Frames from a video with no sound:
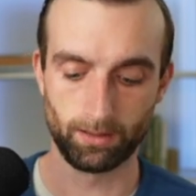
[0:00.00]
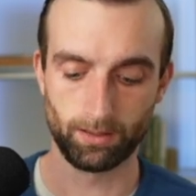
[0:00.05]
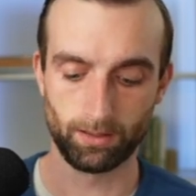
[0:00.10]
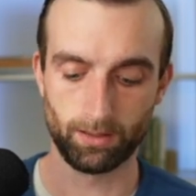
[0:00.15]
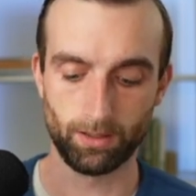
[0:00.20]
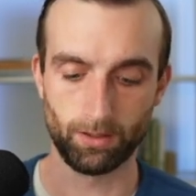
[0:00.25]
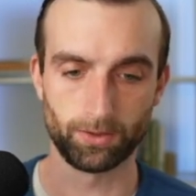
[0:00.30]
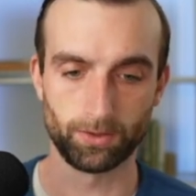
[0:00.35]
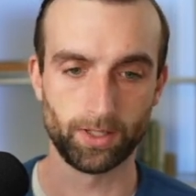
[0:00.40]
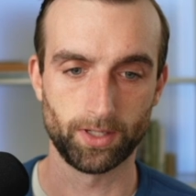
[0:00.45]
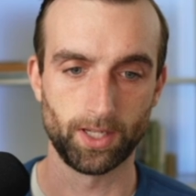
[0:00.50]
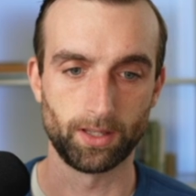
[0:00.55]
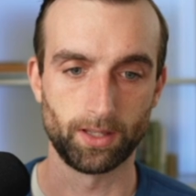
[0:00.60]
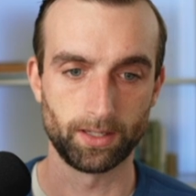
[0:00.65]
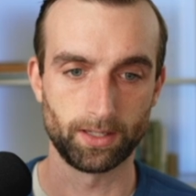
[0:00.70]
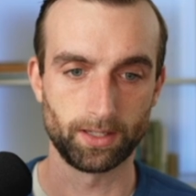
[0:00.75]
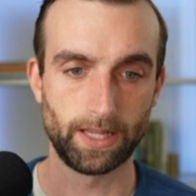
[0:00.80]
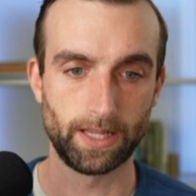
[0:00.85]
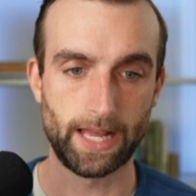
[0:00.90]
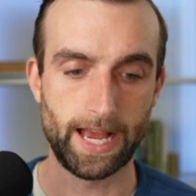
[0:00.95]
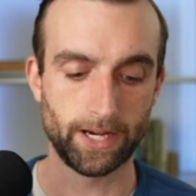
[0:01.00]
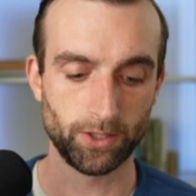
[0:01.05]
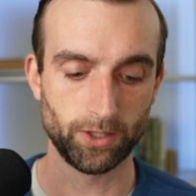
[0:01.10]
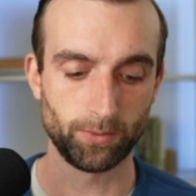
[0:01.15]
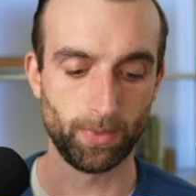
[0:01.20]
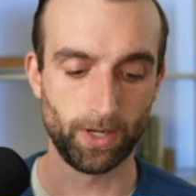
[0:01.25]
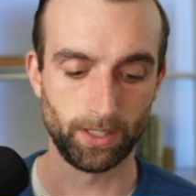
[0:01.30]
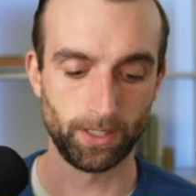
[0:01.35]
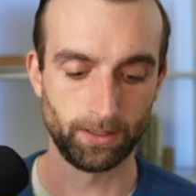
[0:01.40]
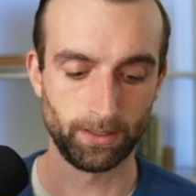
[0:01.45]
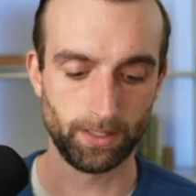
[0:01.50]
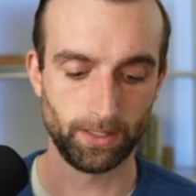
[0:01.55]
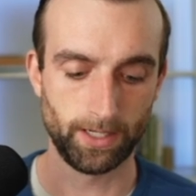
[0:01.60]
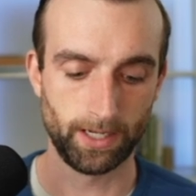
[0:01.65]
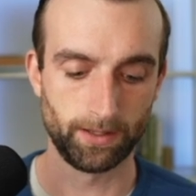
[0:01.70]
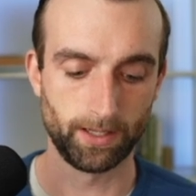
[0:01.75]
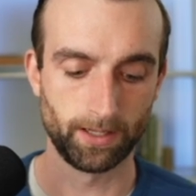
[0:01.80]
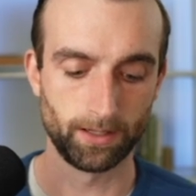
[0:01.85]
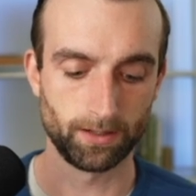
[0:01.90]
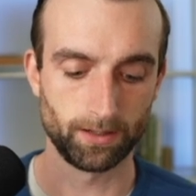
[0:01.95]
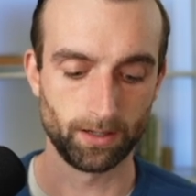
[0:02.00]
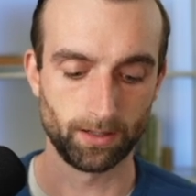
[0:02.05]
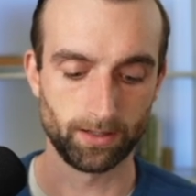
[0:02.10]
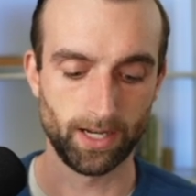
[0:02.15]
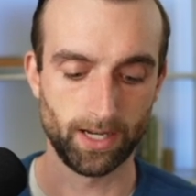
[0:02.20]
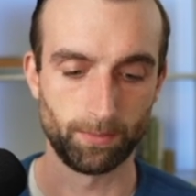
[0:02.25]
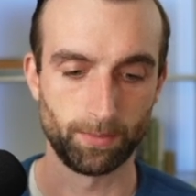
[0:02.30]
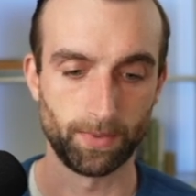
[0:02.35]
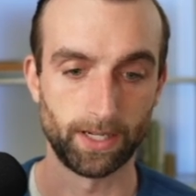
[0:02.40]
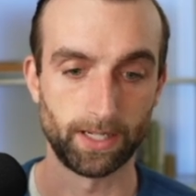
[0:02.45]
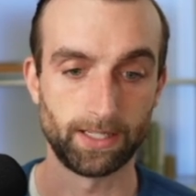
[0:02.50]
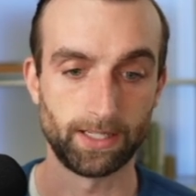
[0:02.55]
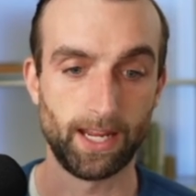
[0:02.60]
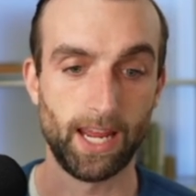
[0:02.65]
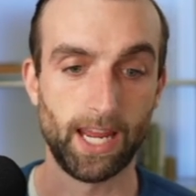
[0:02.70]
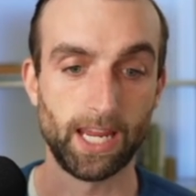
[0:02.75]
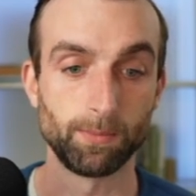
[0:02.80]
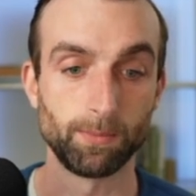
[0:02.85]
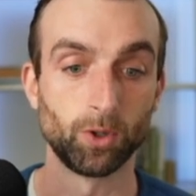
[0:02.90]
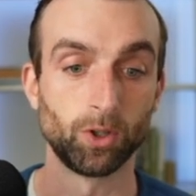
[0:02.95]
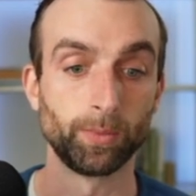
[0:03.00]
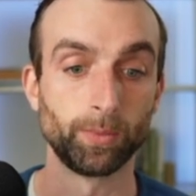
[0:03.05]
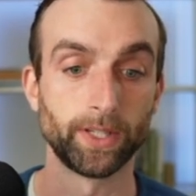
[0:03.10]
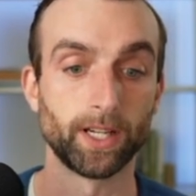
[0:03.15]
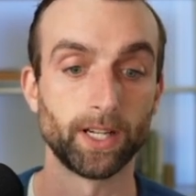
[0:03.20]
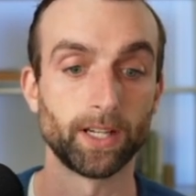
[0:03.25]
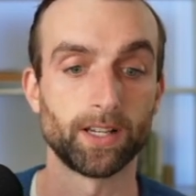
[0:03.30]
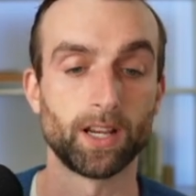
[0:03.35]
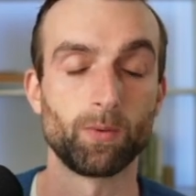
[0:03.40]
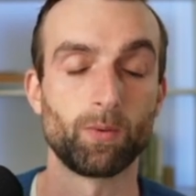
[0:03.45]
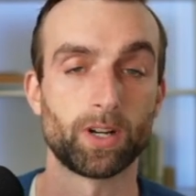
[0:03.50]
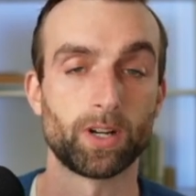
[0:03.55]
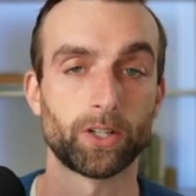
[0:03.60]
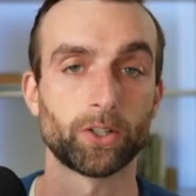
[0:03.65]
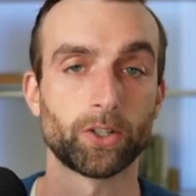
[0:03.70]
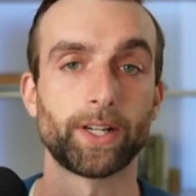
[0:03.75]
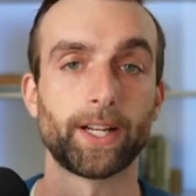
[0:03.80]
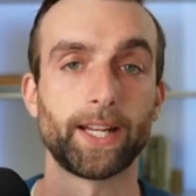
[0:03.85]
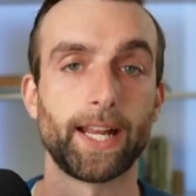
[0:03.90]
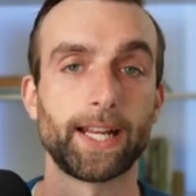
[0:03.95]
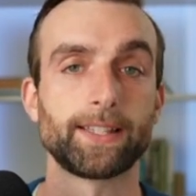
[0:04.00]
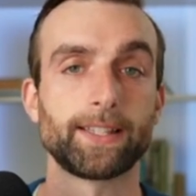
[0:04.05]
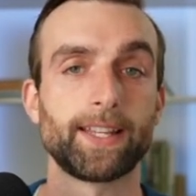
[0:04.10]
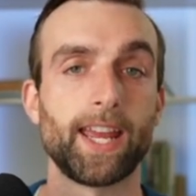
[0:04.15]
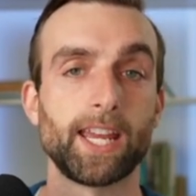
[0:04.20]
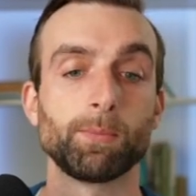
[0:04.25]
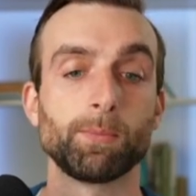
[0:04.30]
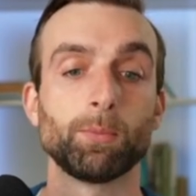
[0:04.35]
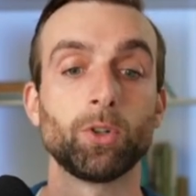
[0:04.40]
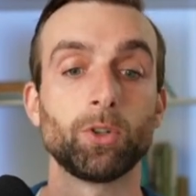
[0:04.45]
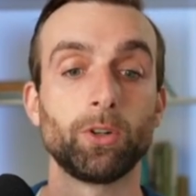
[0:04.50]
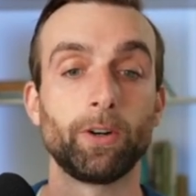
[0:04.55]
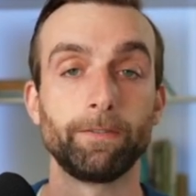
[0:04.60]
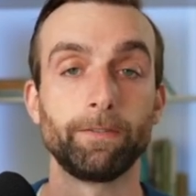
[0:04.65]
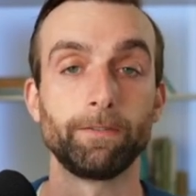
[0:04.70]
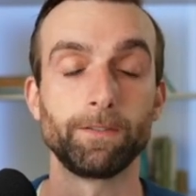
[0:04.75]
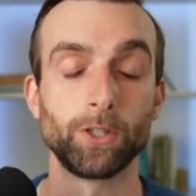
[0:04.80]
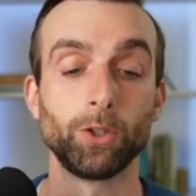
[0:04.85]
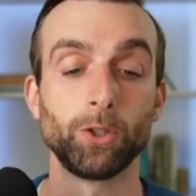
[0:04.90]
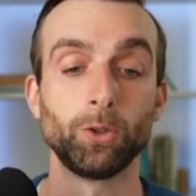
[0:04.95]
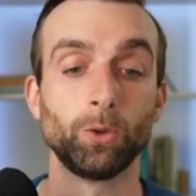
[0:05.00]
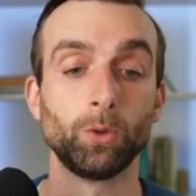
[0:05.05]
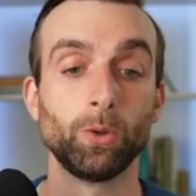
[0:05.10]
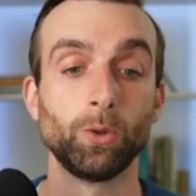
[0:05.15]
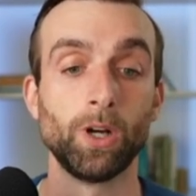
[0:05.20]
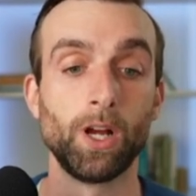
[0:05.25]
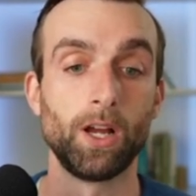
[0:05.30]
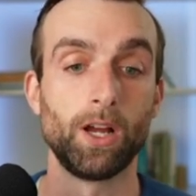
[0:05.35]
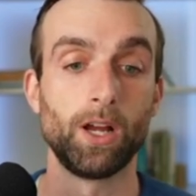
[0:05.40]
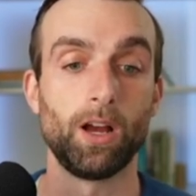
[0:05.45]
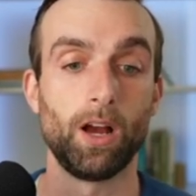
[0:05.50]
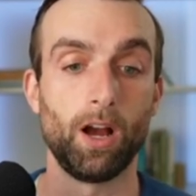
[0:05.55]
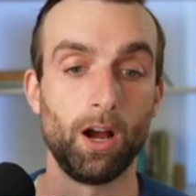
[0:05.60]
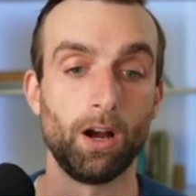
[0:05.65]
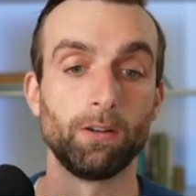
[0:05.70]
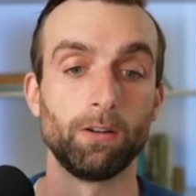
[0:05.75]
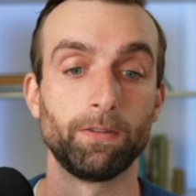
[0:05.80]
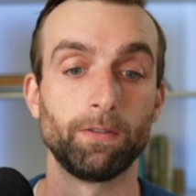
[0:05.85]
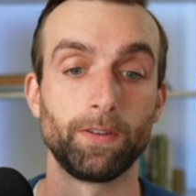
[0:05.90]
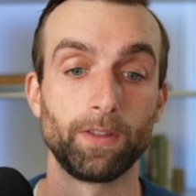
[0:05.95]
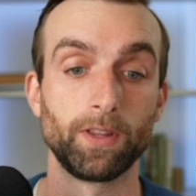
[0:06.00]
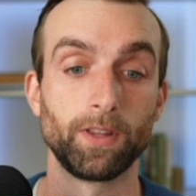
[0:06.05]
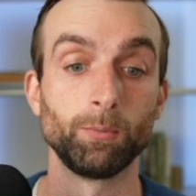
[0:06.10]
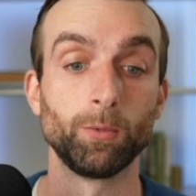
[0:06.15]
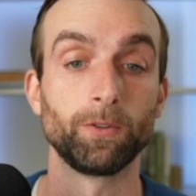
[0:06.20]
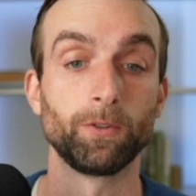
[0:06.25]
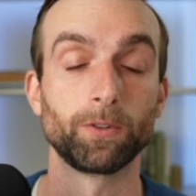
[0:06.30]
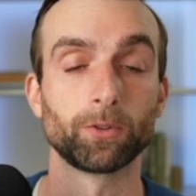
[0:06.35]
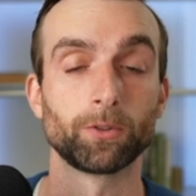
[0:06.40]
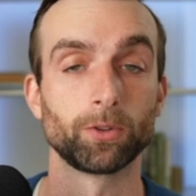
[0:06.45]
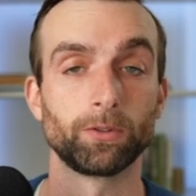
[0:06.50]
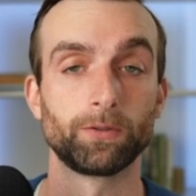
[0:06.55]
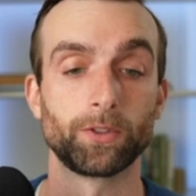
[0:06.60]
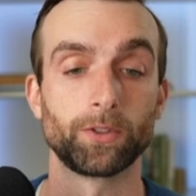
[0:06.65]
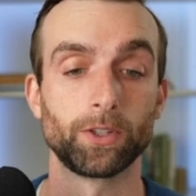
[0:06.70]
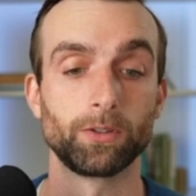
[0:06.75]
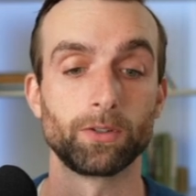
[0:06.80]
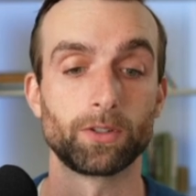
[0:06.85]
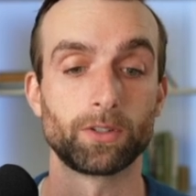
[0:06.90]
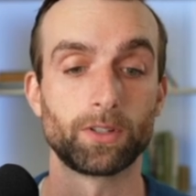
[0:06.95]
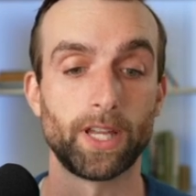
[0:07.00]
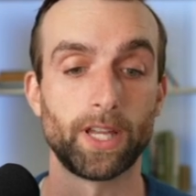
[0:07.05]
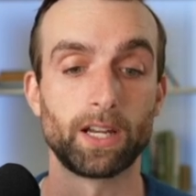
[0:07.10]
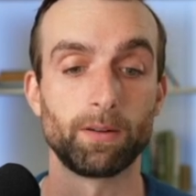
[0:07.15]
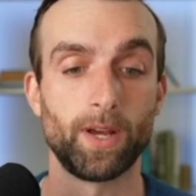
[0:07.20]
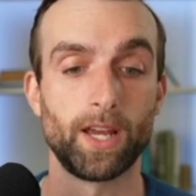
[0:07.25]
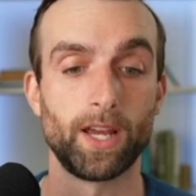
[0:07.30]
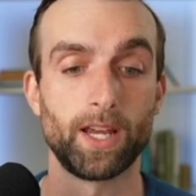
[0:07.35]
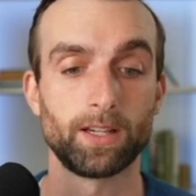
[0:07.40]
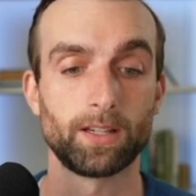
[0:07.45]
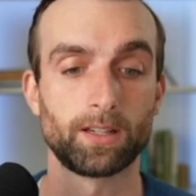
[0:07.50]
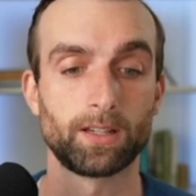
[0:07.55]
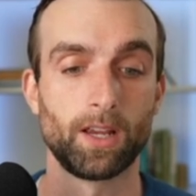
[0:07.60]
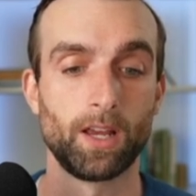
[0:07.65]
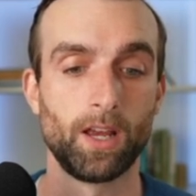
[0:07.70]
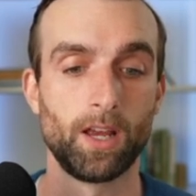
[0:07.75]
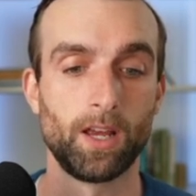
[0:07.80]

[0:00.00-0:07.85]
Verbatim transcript: So just hit the slash button and then start typing table because I want to create a table view of the movie reviews database.